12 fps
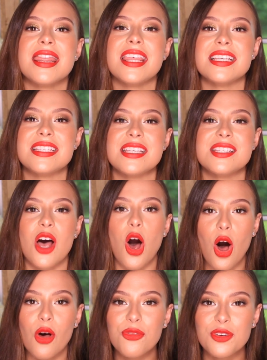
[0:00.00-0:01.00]
This is
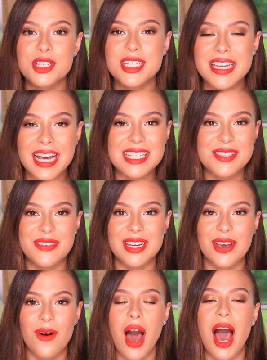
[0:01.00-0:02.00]
all for today's
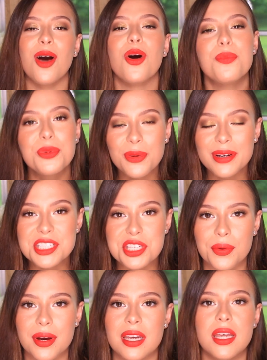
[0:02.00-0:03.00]
video. I hope you
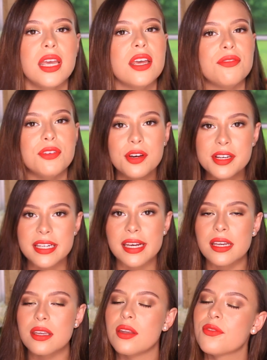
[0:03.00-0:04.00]
enjoyed. If you
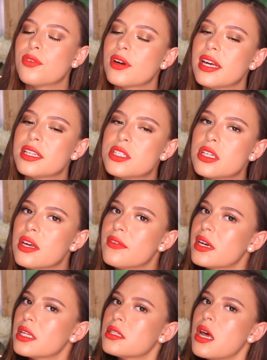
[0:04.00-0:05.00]
did, don't forget to give
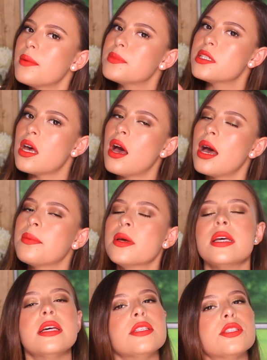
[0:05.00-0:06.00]
it a thumbs up,
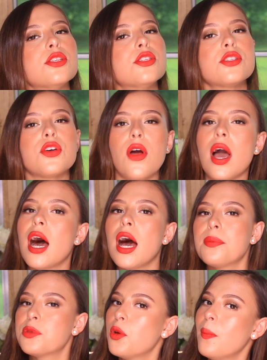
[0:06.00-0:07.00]

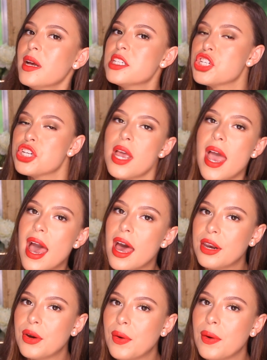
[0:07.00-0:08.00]
subscribe to my
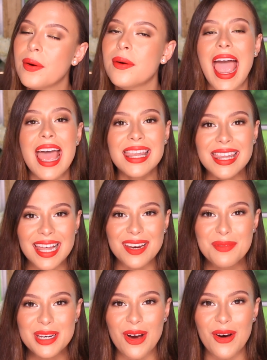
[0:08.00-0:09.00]
channel, and
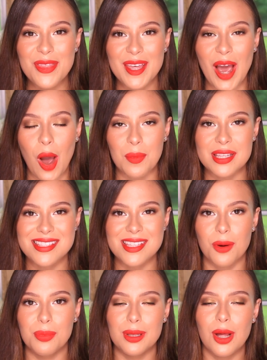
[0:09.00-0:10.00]
let me know in the comments
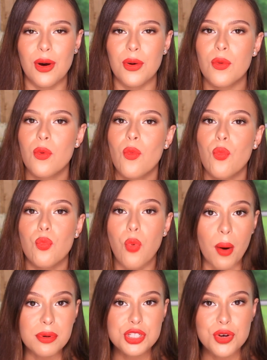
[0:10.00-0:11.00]
down below
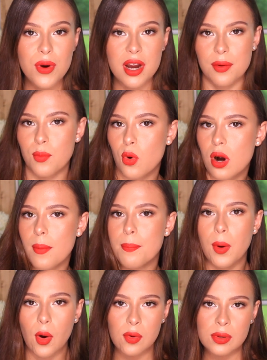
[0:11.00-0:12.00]
What would you wear? More a
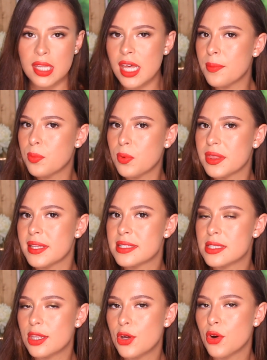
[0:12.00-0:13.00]
bold lip with
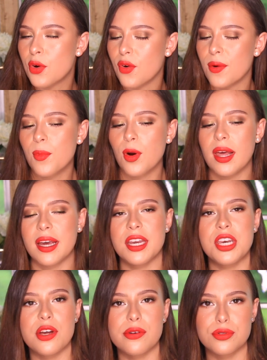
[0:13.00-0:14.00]
this look or more like a
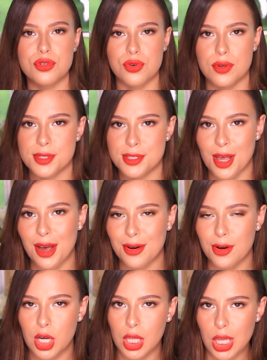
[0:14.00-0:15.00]
neutral,
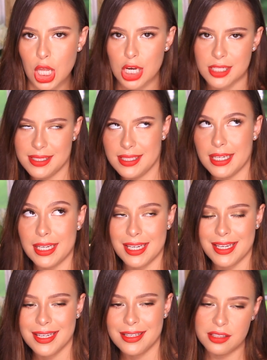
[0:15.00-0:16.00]
subtle,
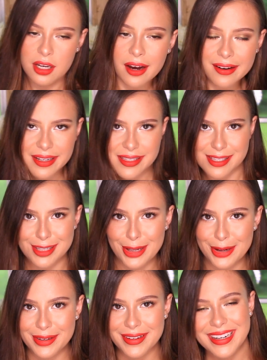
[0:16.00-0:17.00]
glossy goddess
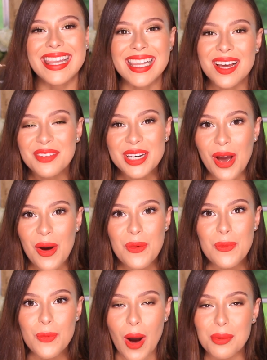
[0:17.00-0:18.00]
look? Let me
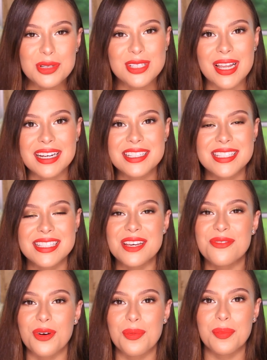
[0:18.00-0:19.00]
know what would you like to
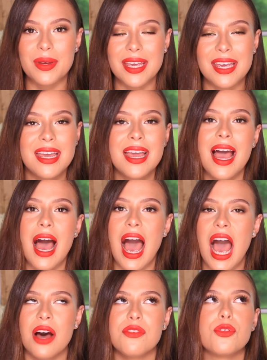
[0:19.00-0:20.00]
see from me.
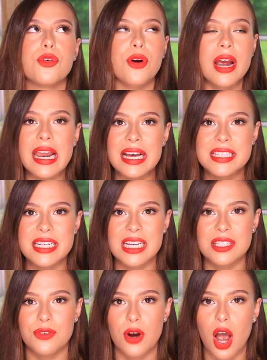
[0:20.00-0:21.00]
I have great
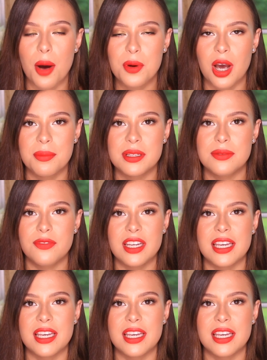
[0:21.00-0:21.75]
ideas for upcoming